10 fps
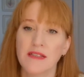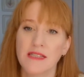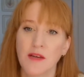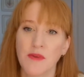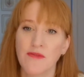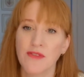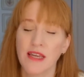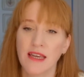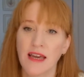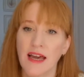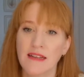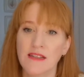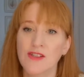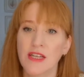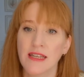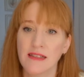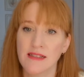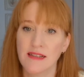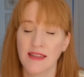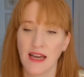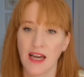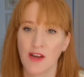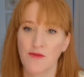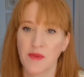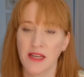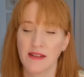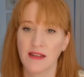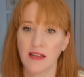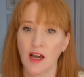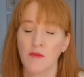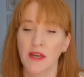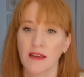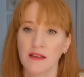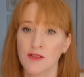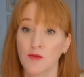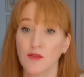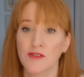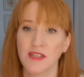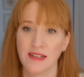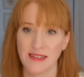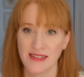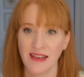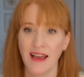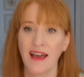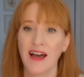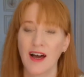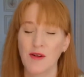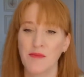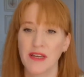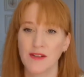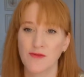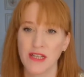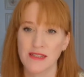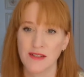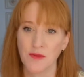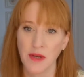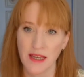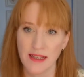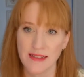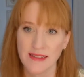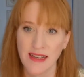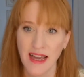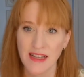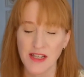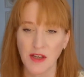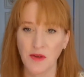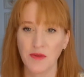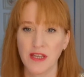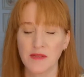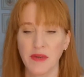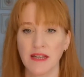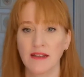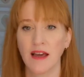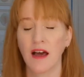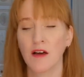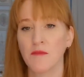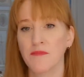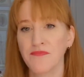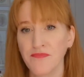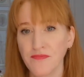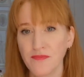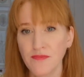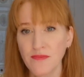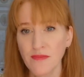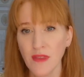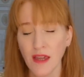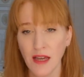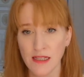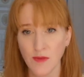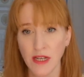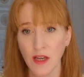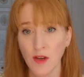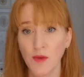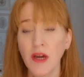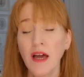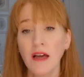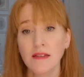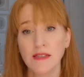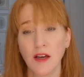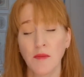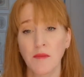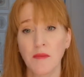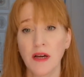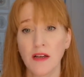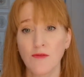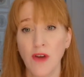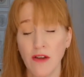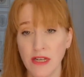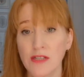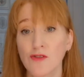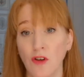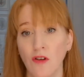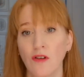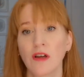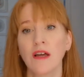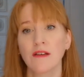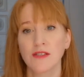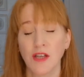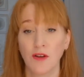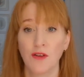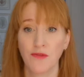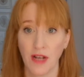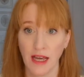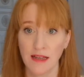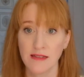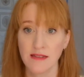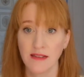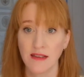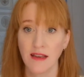some of the energies that have been coming towards us in recent weeks. So there's been, as we know, some very strong solar flares,